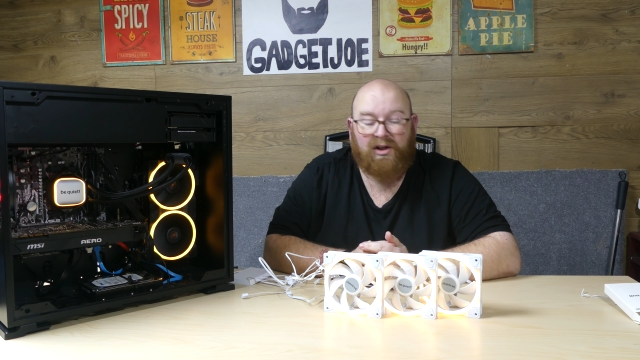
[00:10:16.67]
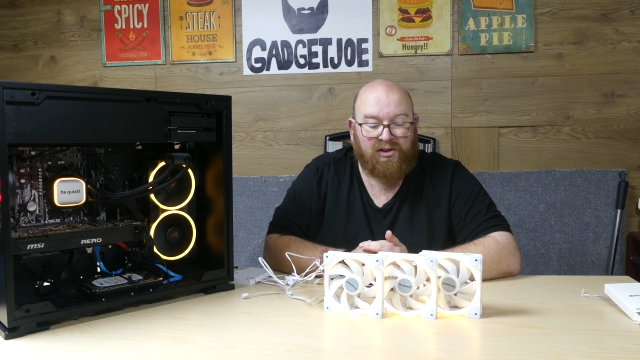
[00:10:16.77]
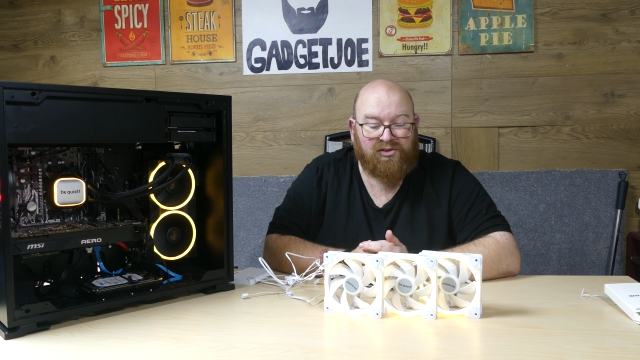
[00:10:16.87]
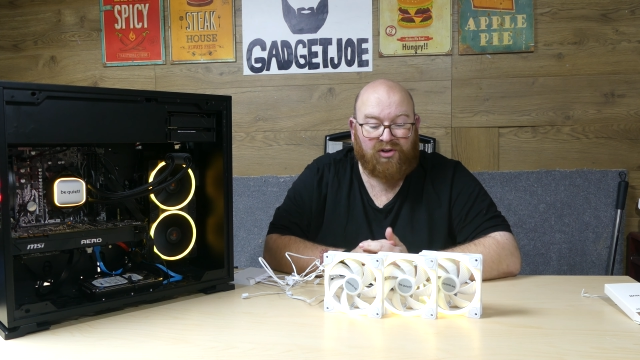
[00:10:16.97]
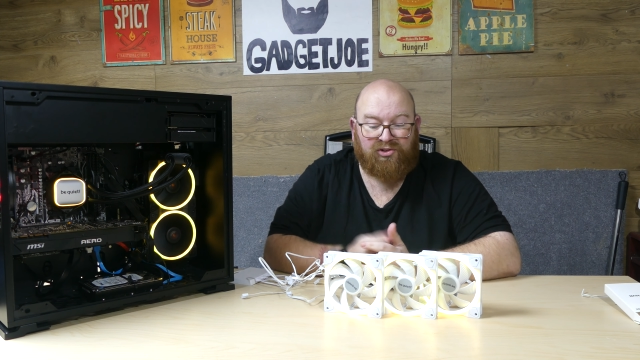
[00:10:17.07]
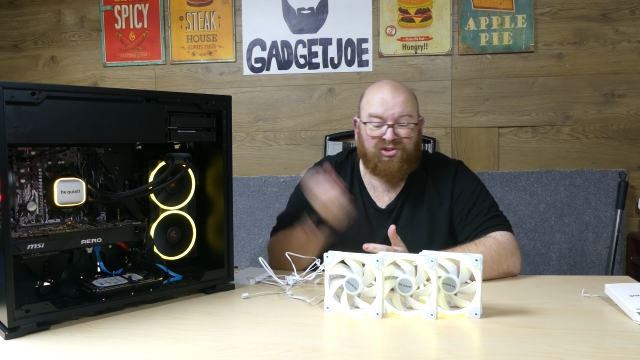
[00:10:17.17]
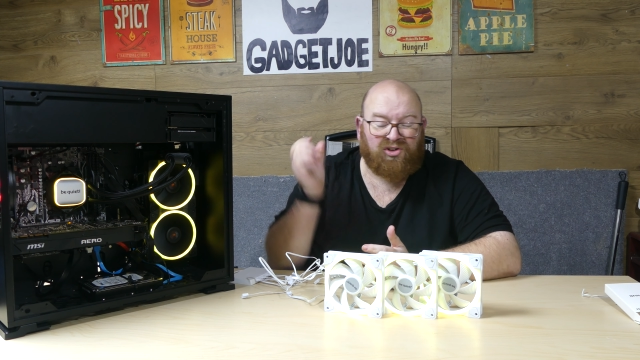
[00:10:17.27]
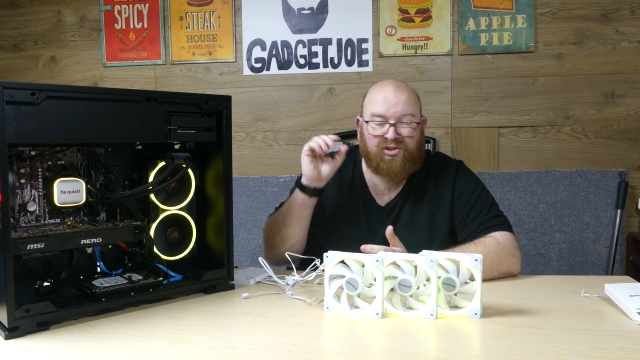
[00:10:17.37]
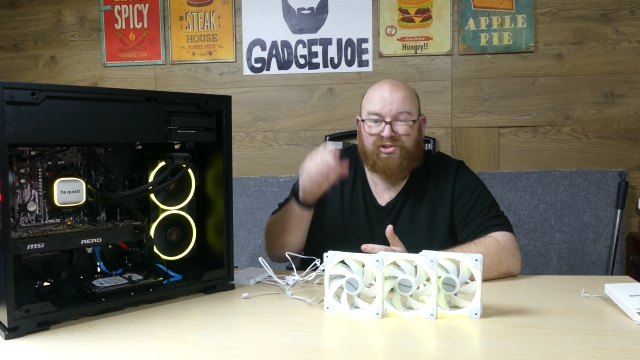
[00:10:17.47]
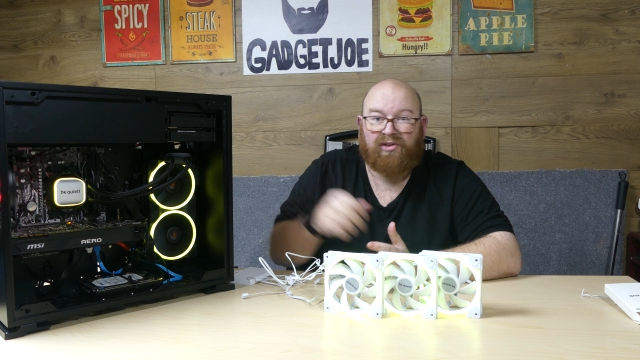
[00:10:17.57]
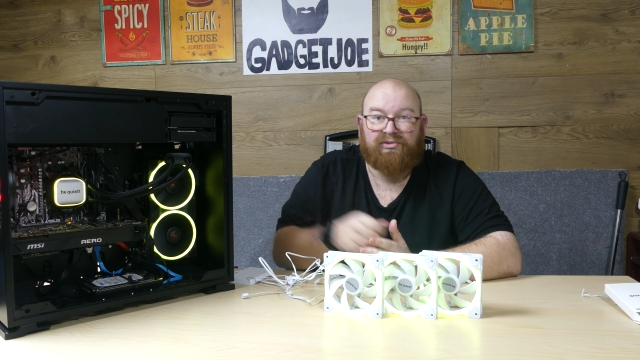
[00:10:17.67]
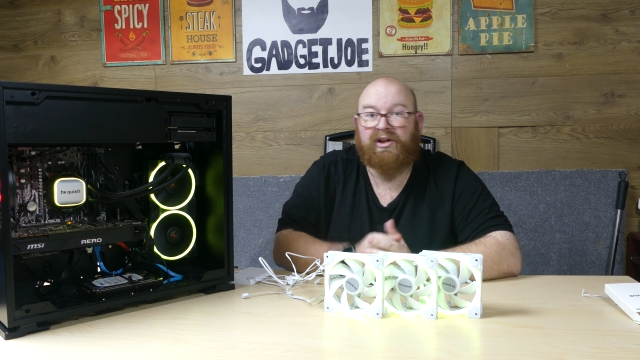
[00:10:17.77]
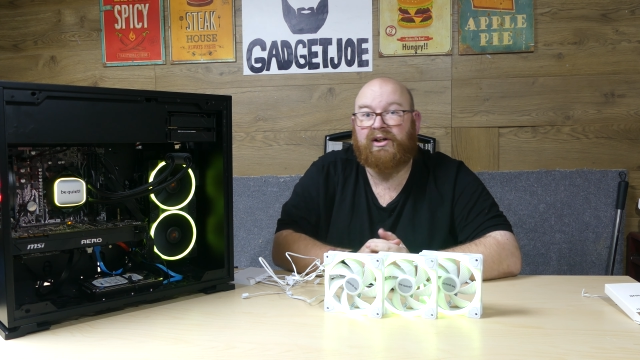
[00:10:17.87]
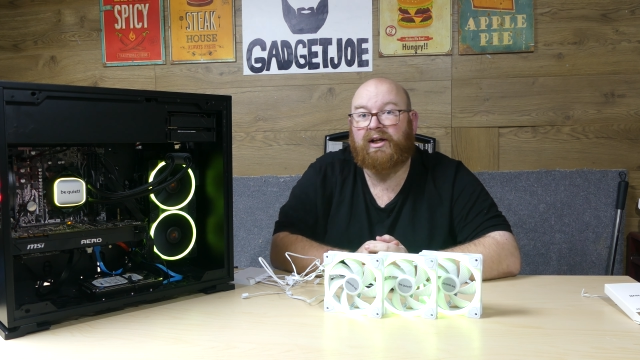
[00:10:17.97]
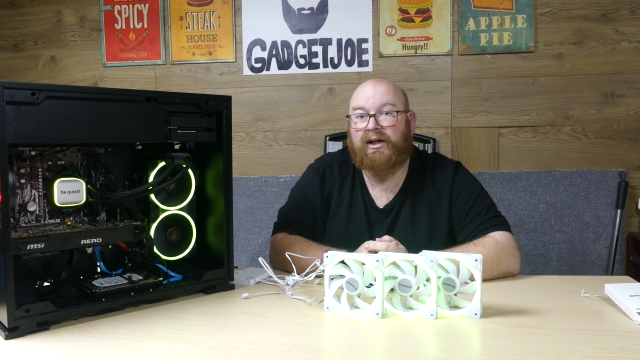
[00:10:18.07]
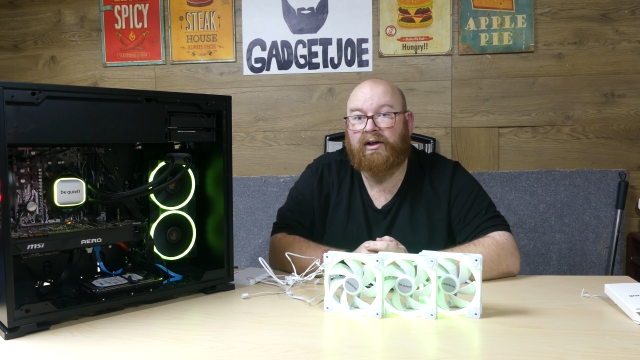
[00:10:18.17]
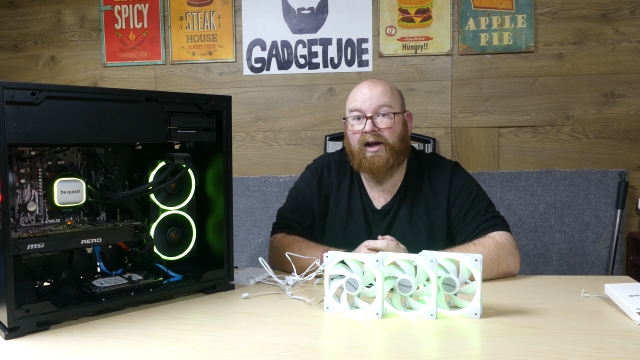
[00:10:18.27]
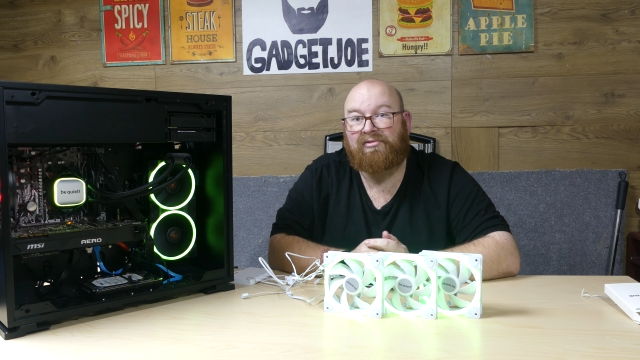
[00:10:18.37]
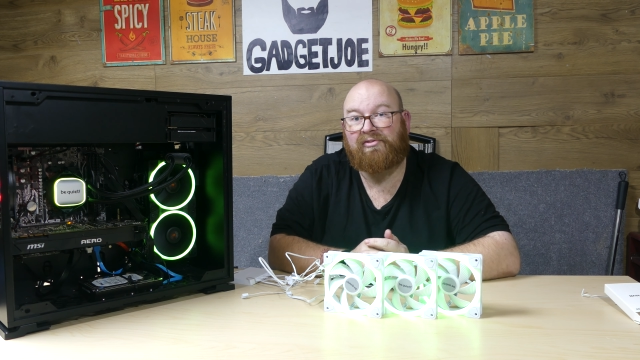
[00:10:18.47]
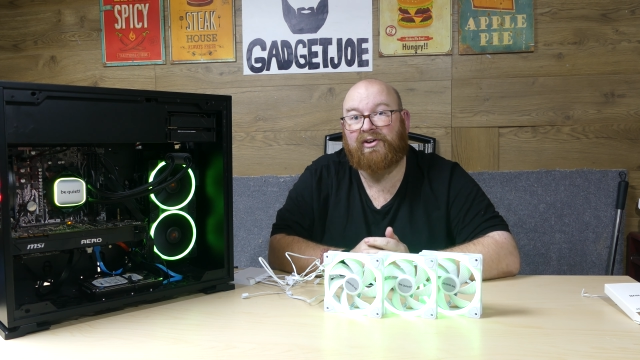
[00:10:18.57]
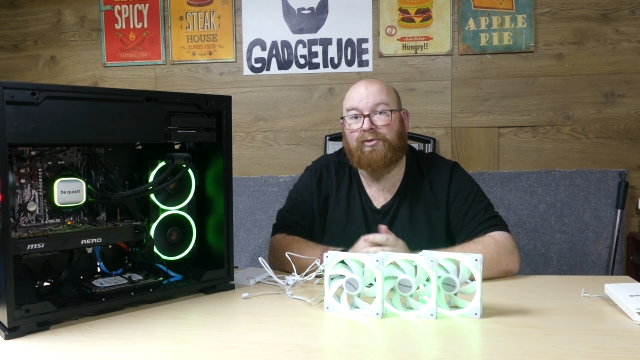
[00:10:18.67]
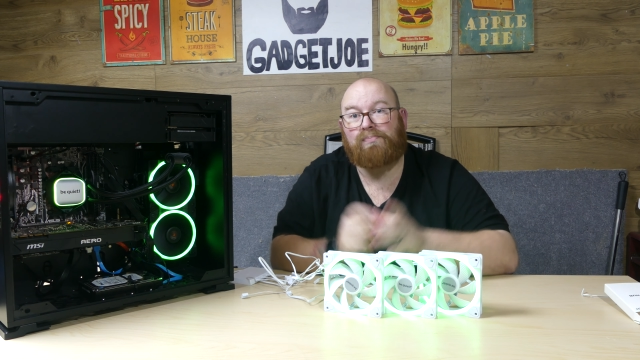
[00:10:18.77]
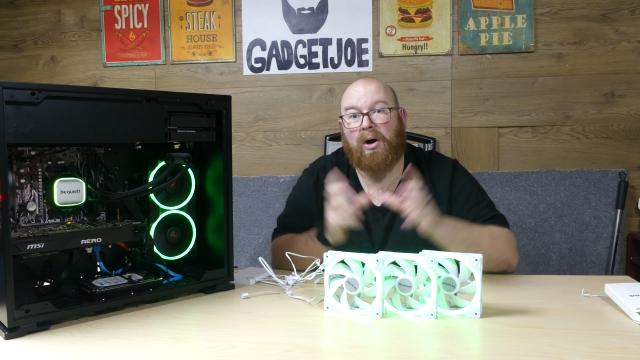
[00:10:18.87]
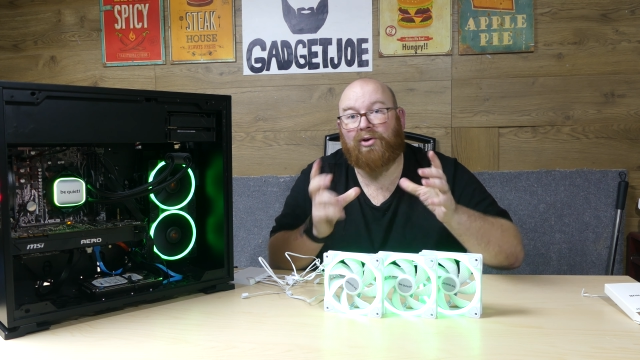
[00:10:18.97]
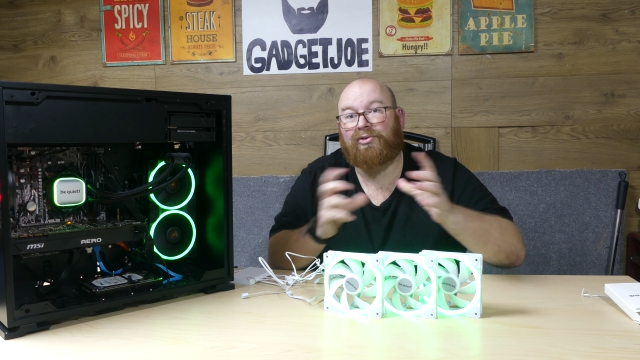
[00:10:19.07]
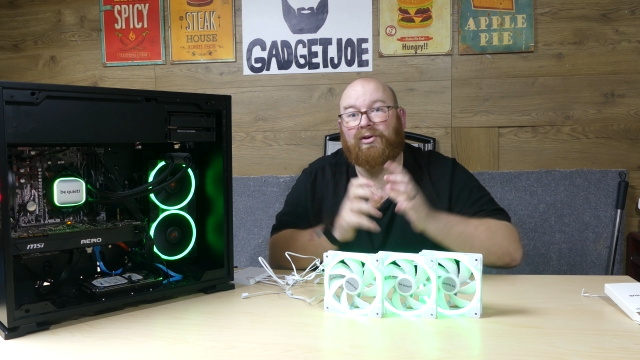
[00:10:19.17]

It's not just all shoved in there, everything's boxed